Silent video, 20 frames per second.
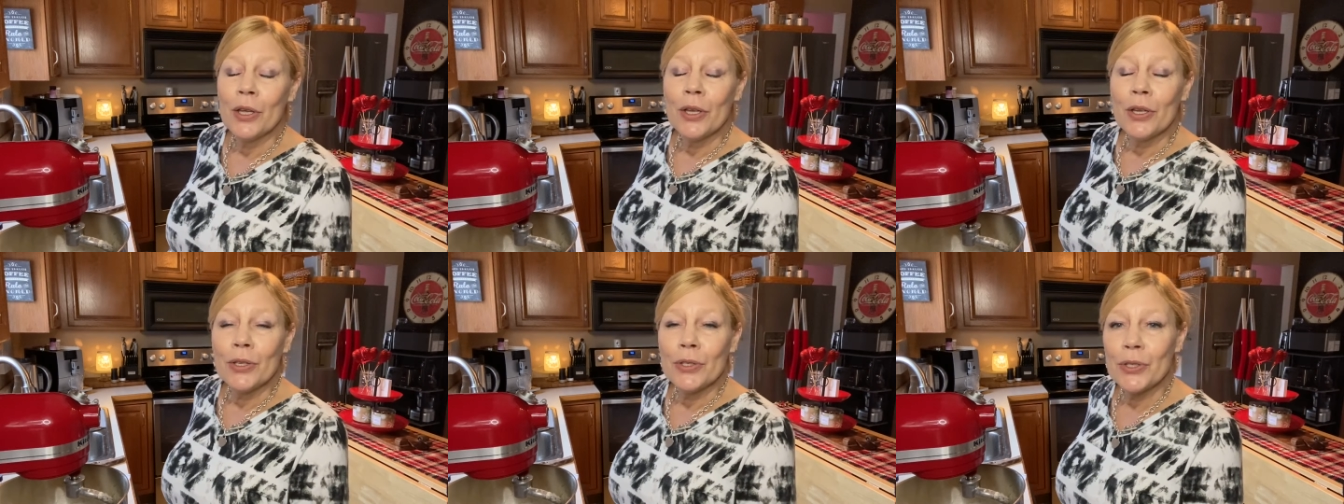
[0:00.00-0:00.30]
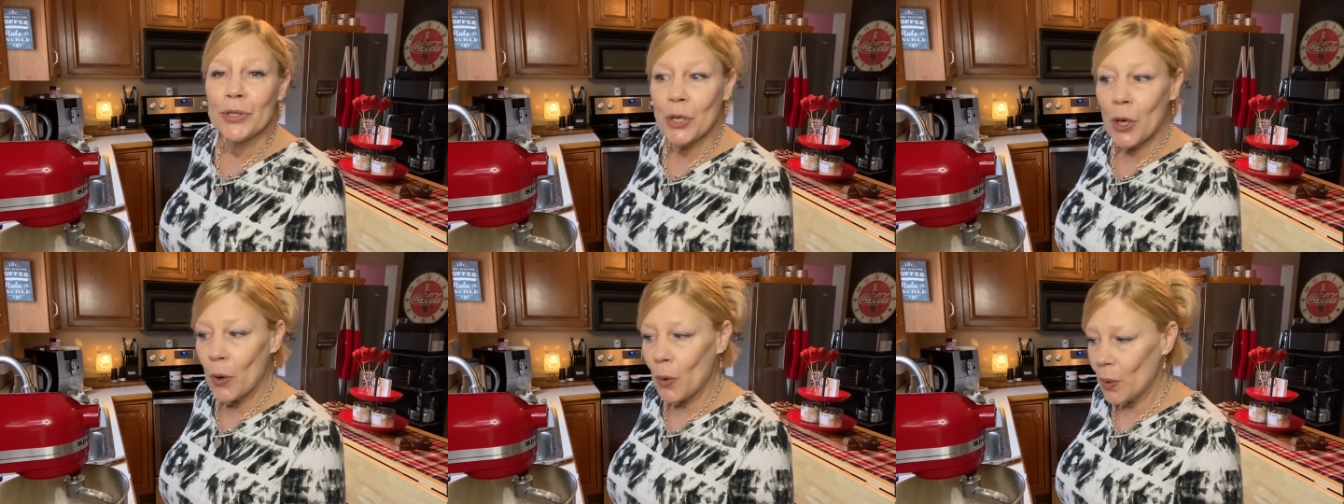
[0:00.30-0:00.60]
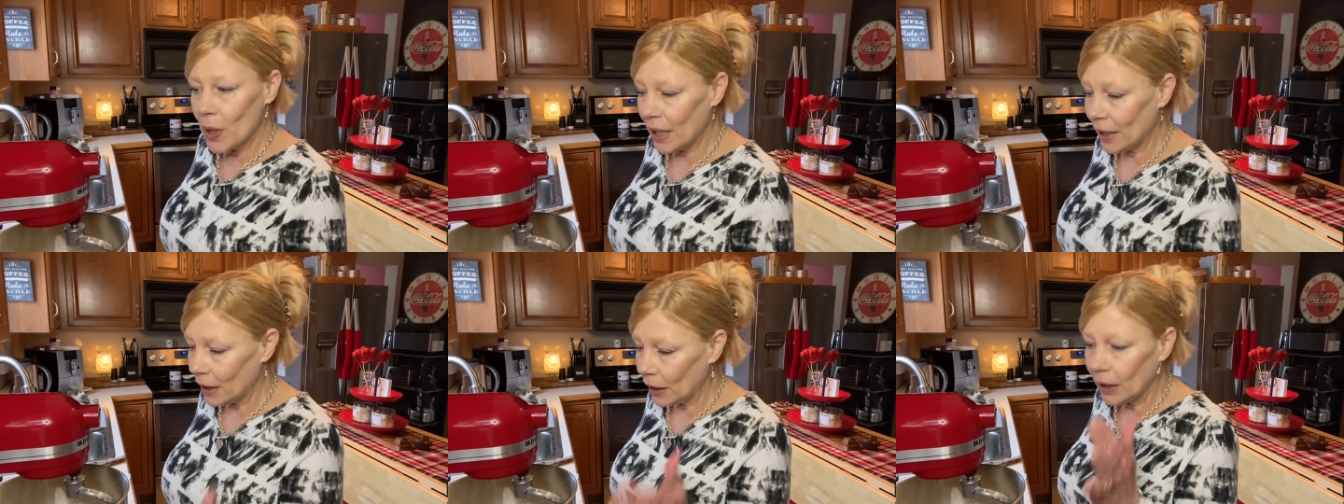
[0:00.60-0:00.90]
So
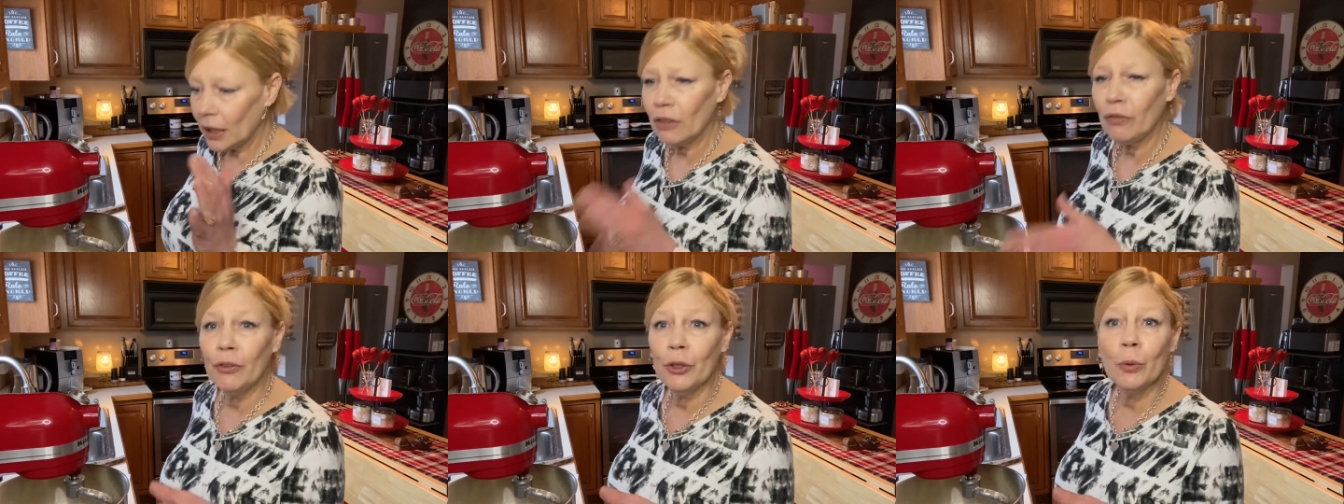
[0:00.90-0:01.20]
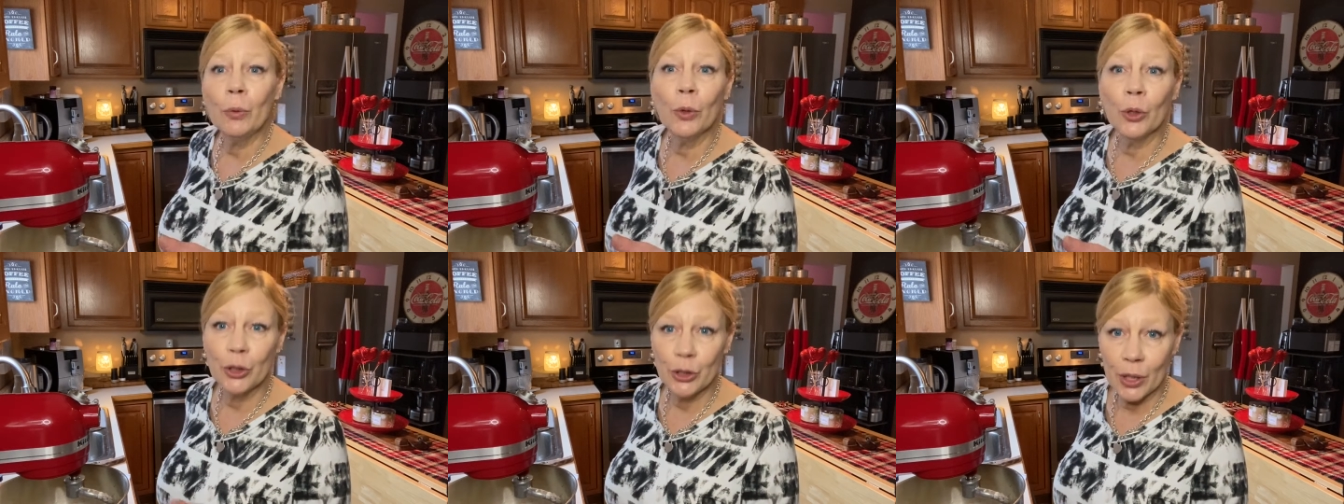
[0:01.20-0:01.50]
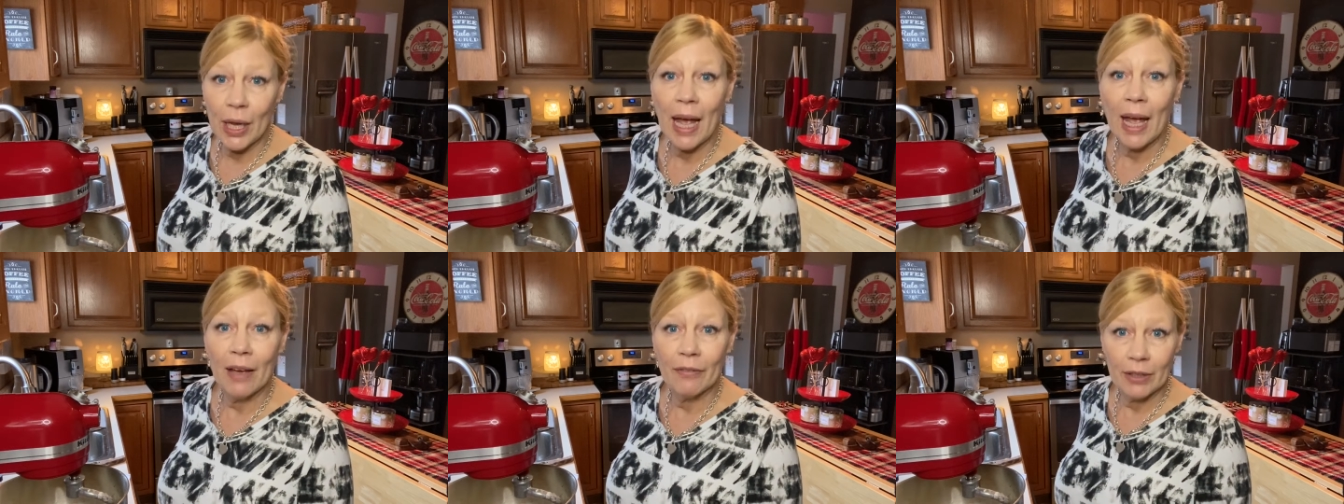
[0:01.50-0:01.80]
if you were
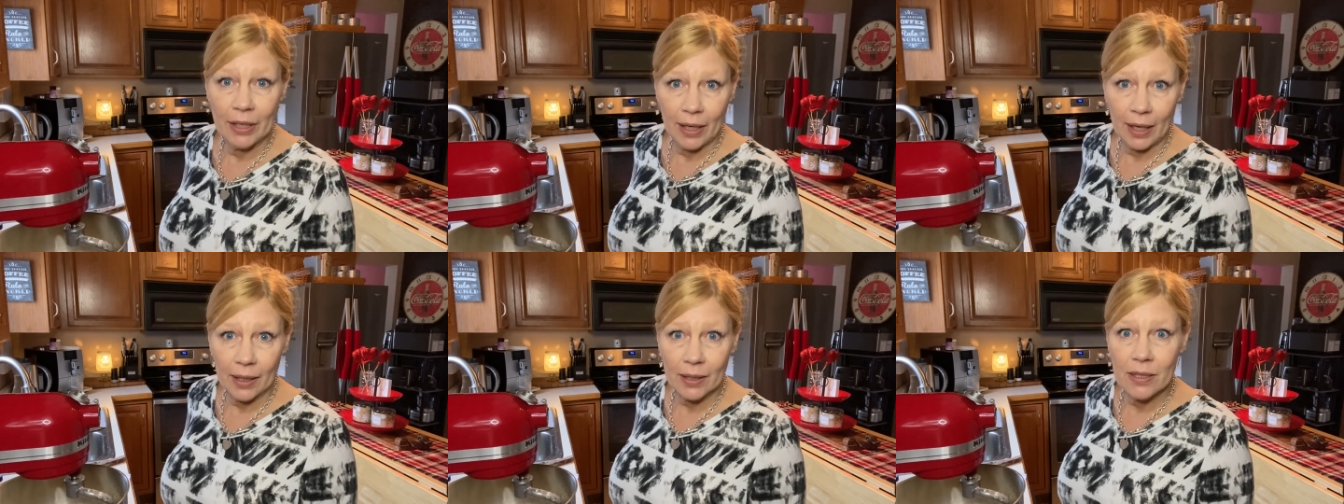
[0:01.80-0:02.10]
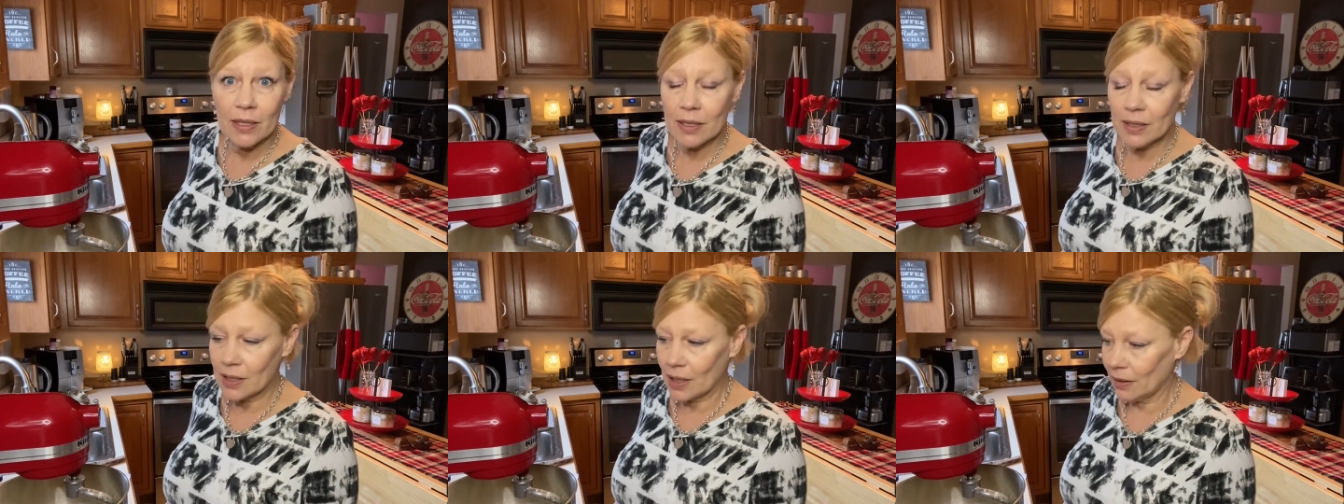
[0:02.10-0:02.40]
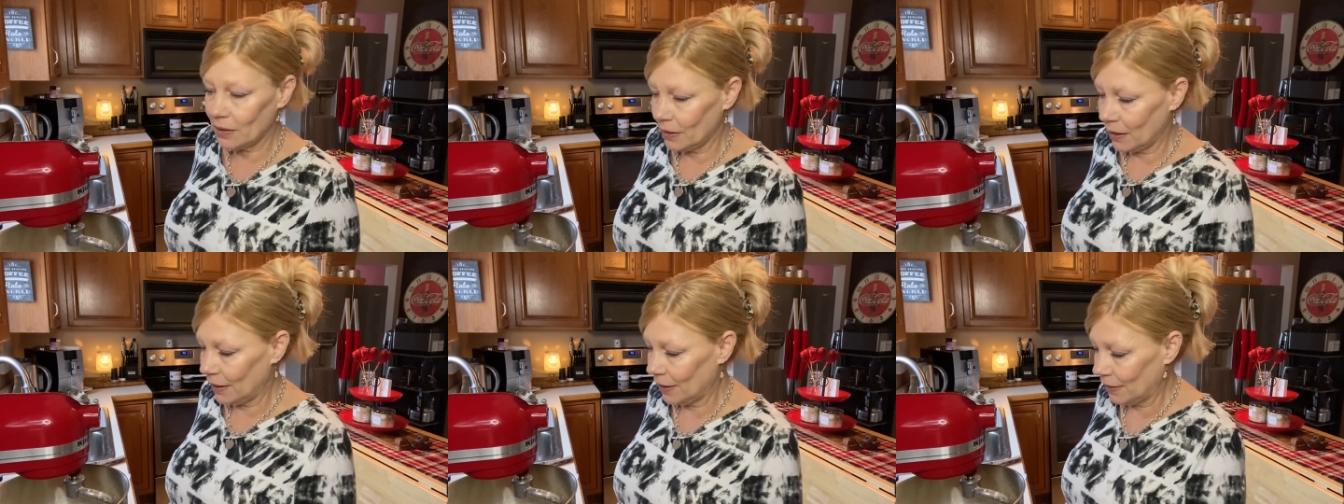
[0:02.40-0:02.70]
to have an
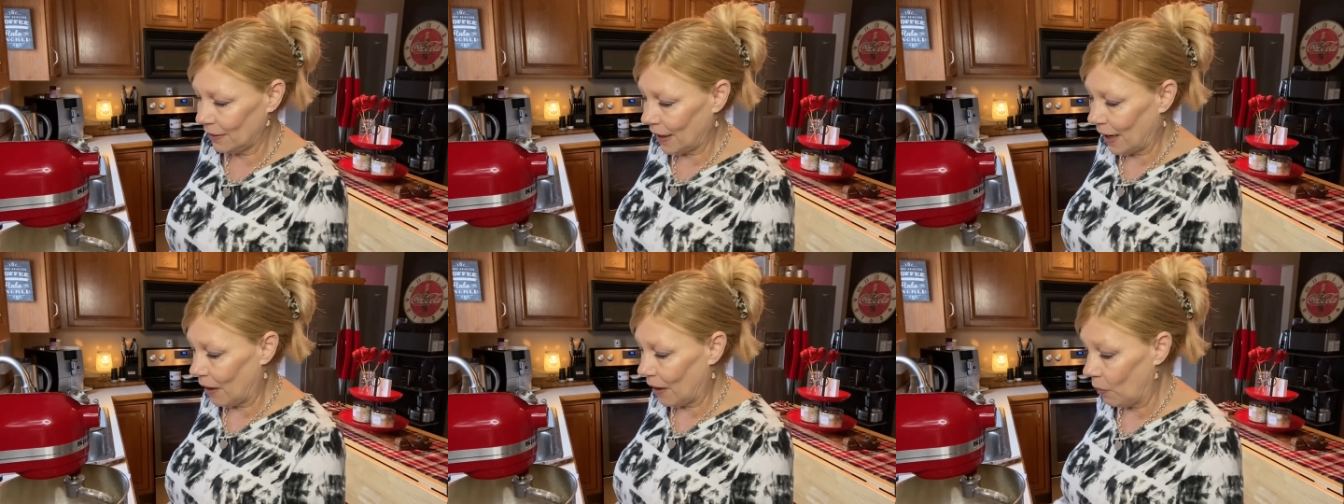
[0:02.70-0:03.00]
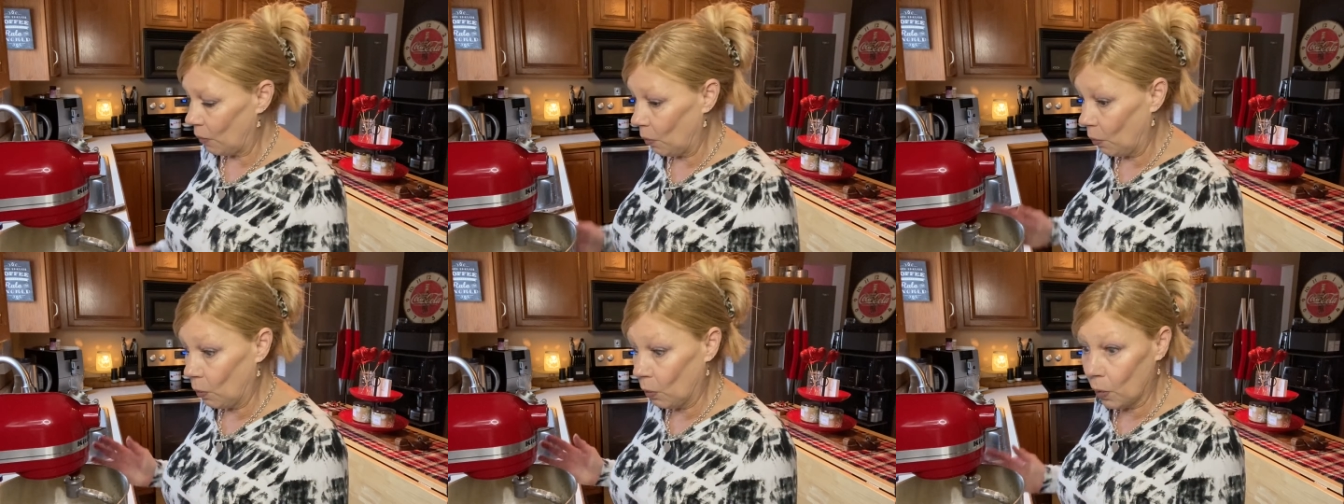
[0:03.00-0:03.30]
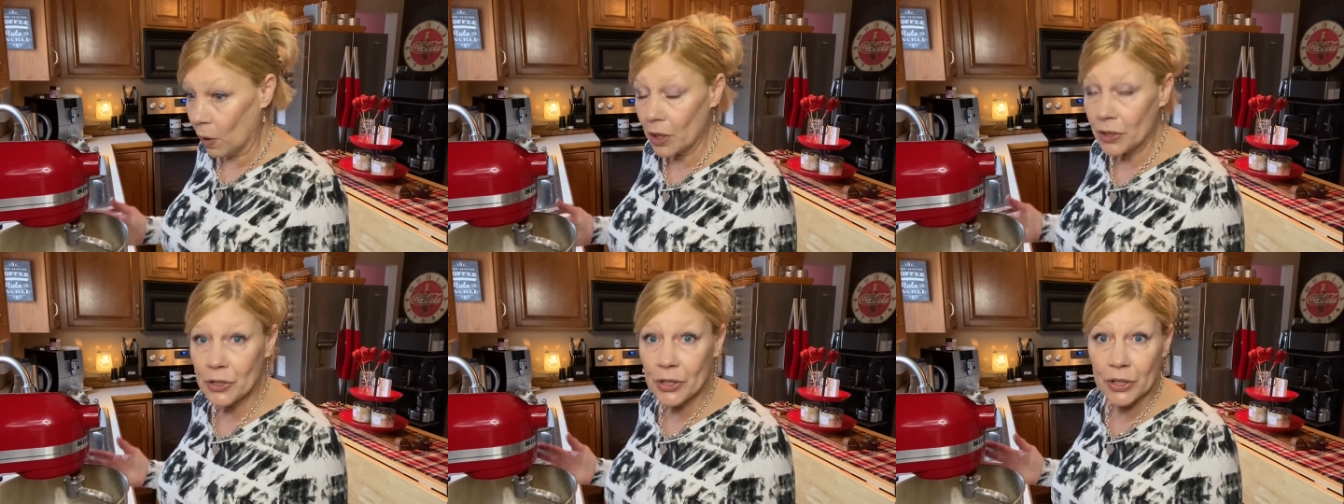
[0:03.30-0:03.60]
accident like that,
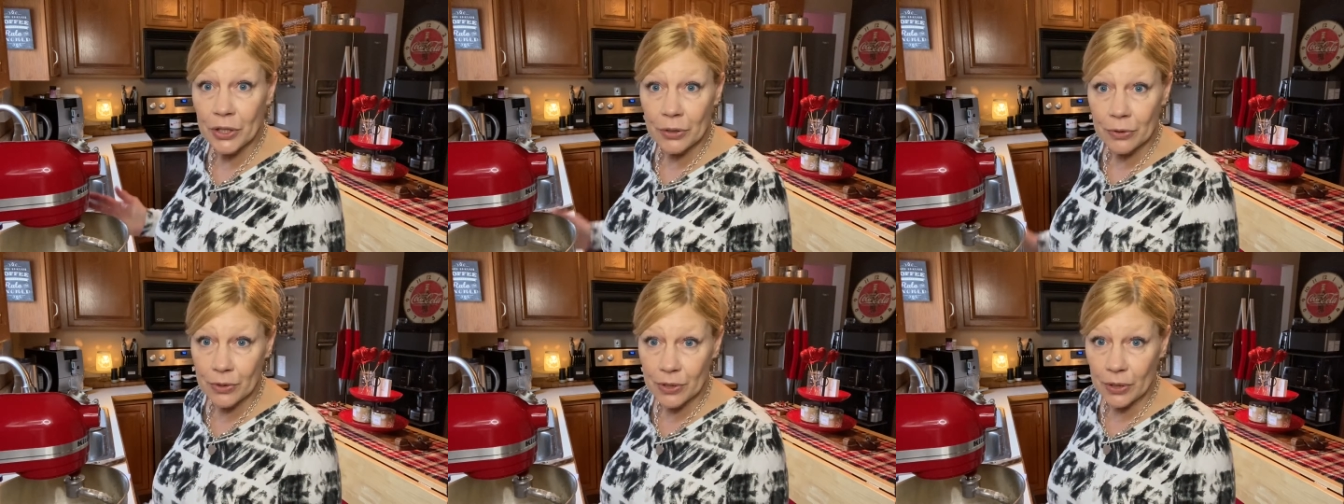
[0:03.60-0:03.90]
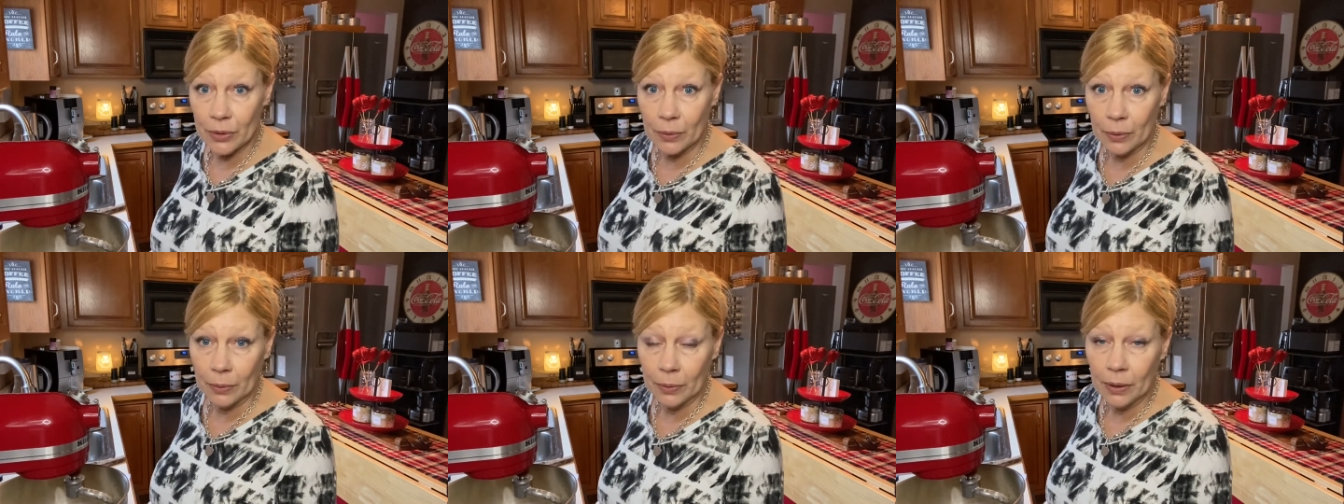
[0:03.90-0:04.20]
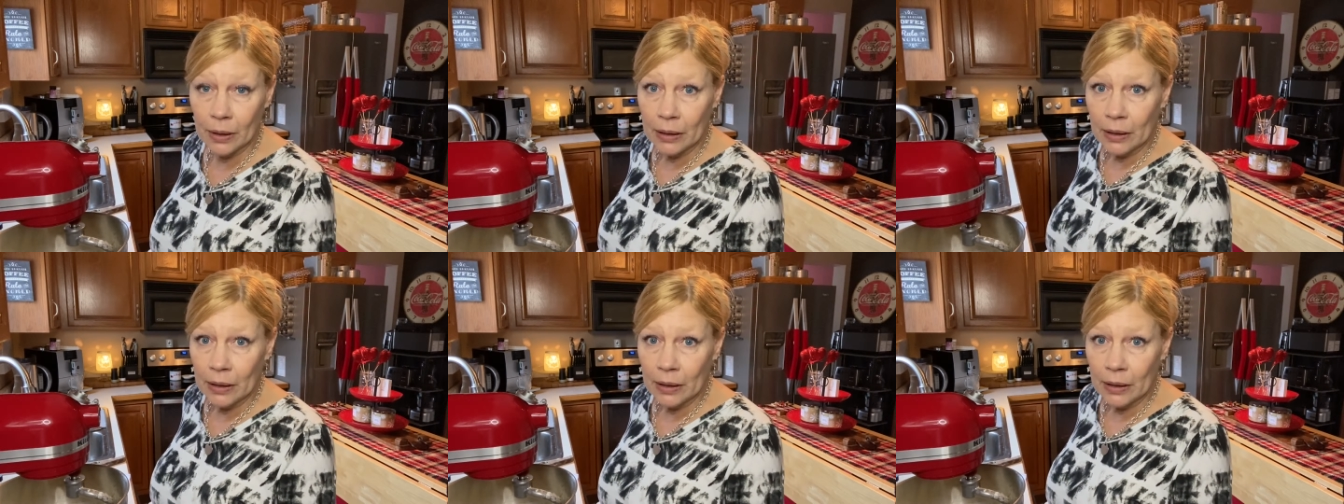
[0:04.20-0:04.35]
what do you do?